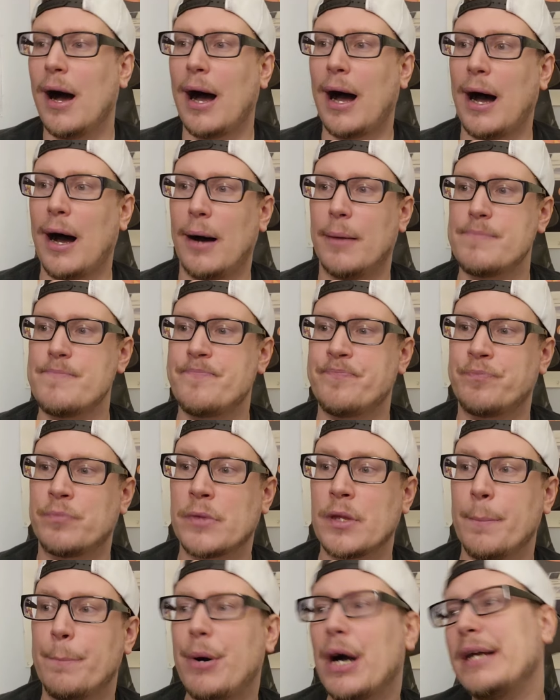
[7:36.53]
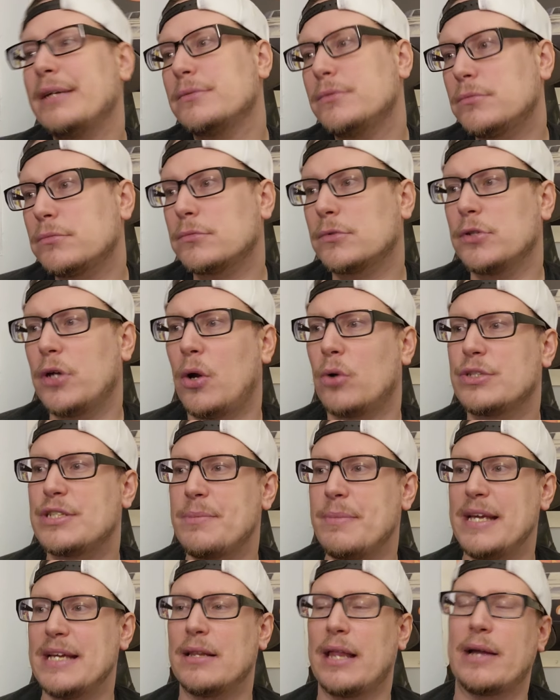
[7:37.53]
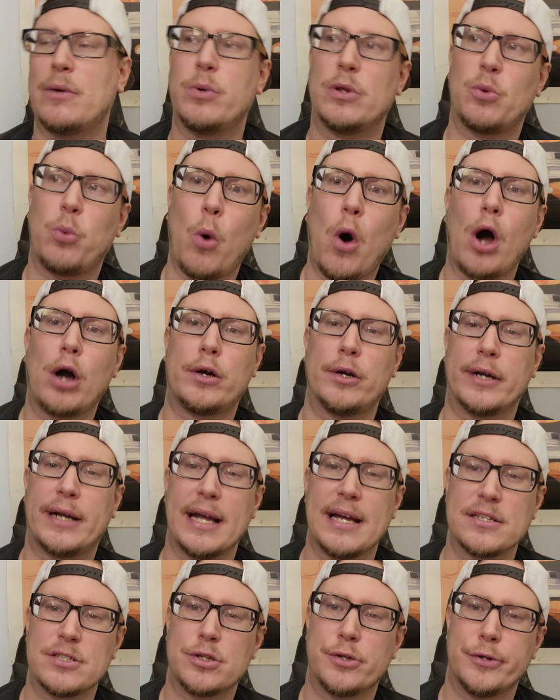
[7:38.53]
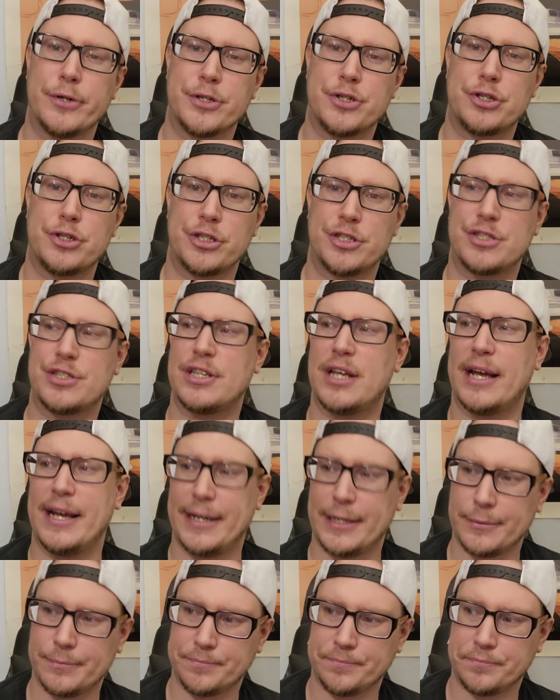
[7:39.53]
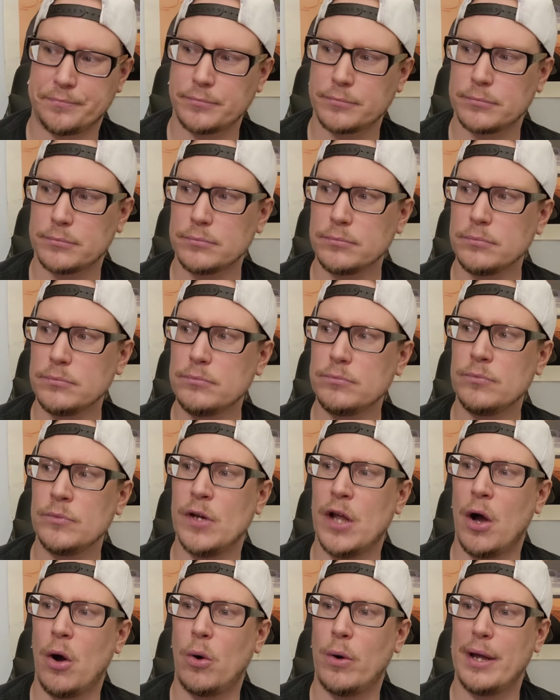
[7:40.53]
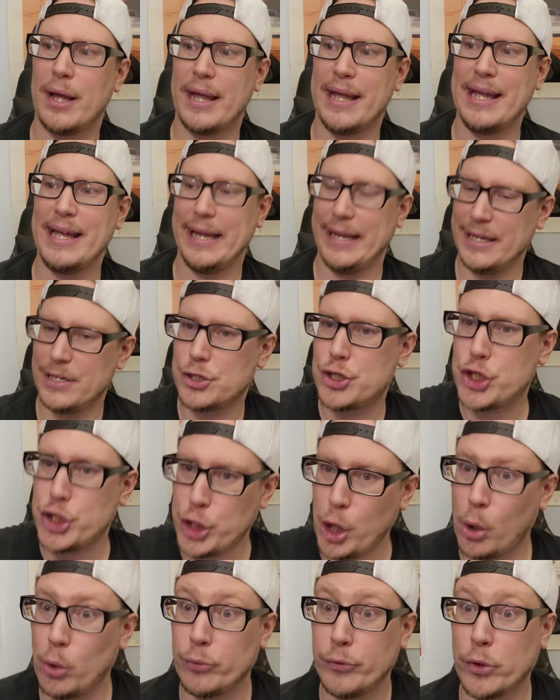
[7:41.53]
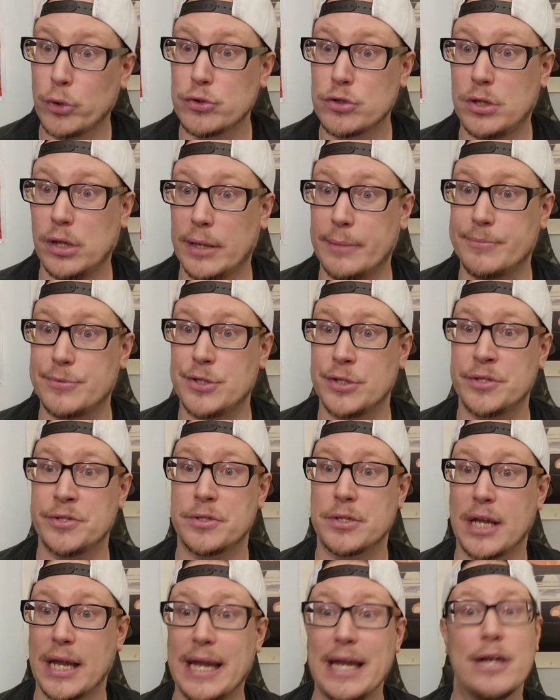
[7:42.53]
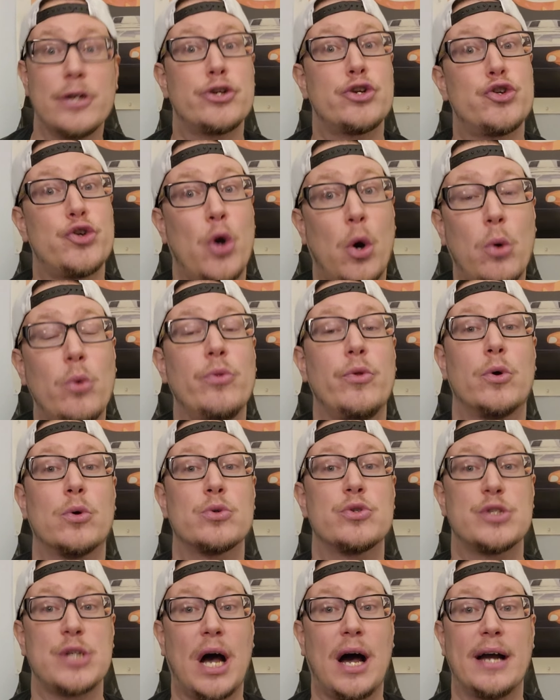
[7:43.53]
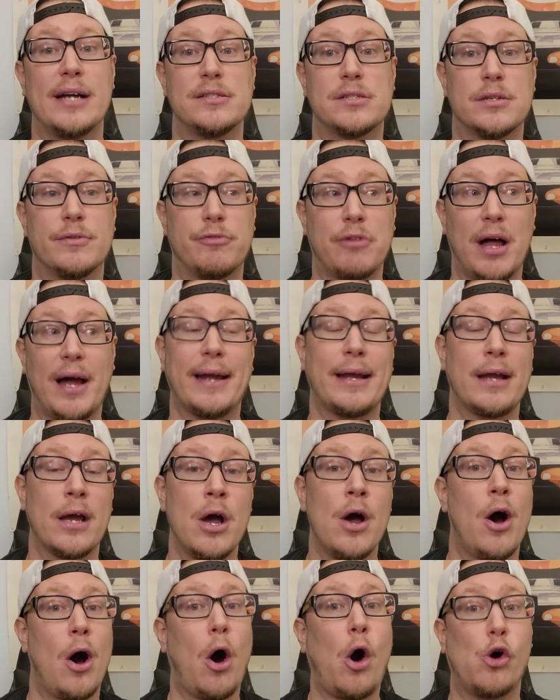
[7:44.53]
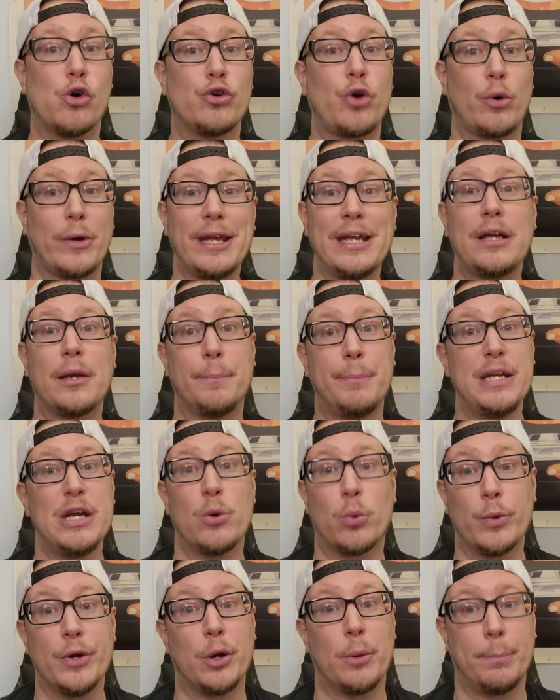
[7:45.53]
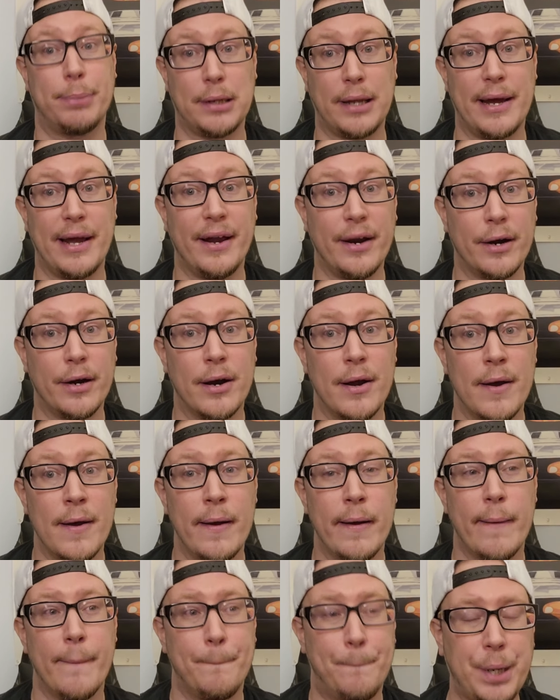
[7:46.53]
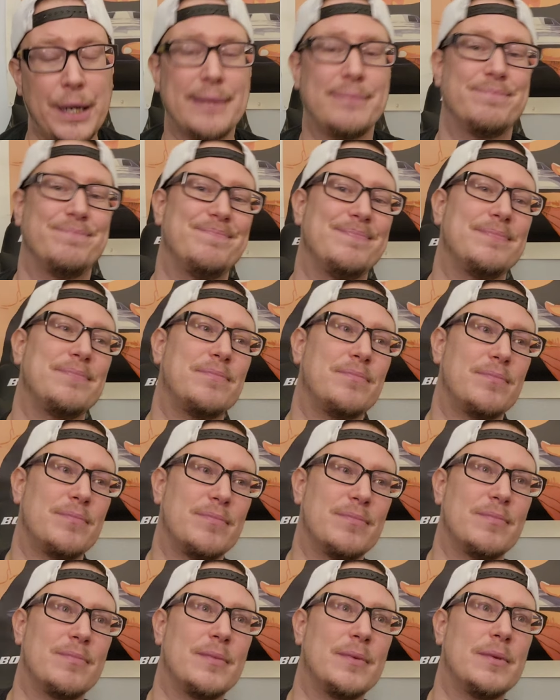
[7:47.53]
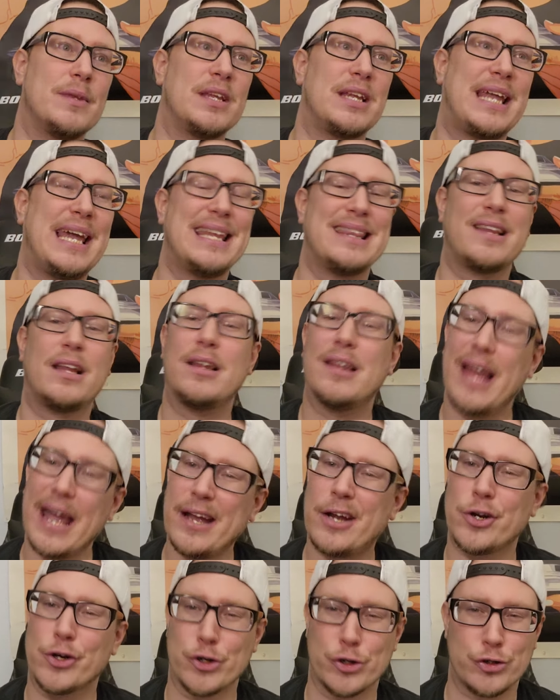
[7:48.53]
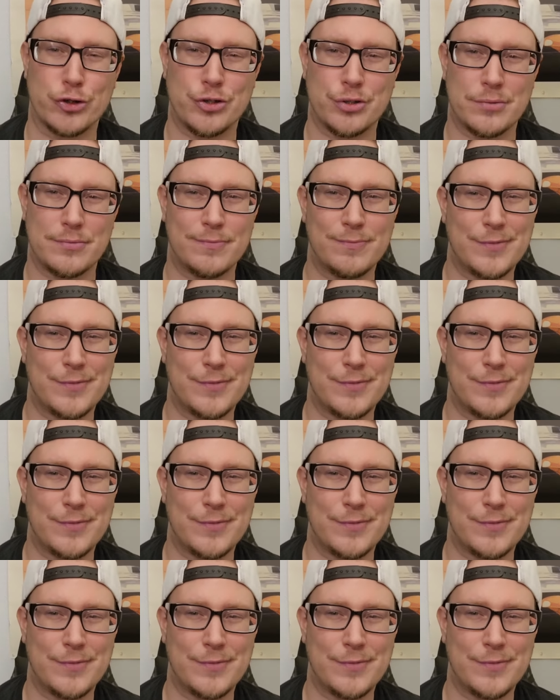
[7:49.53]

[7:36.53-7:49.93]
But, you know, to me, like with Walker Kessler, it's just like, you know, he has shown those glimpses. He has shown those signs of like, oh, no, he could be a real player. But can the Lakers